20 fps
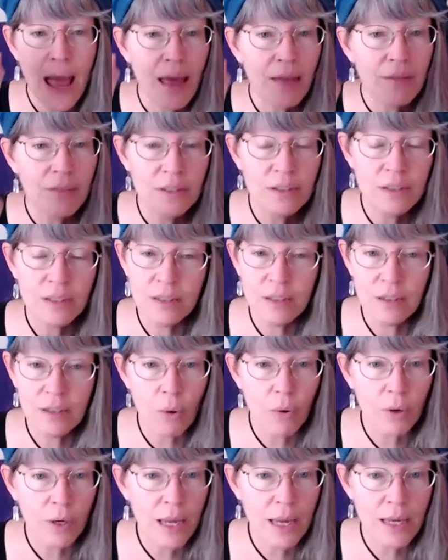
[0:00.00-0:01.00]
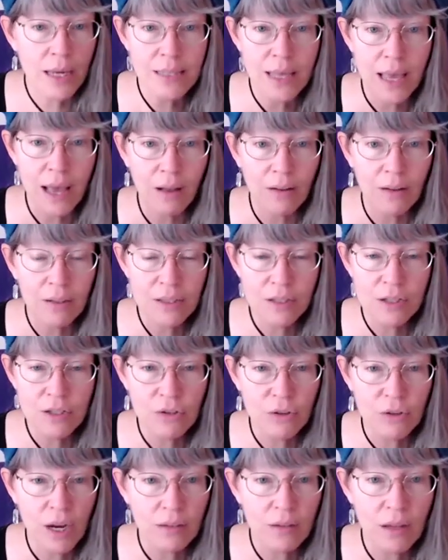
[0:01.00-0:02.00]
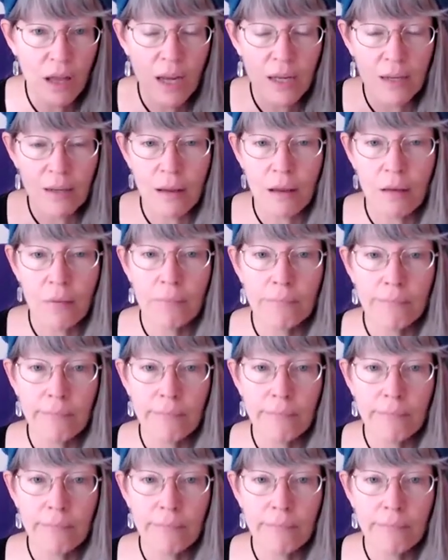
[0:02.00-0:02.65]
and the lowercase l is a straight line,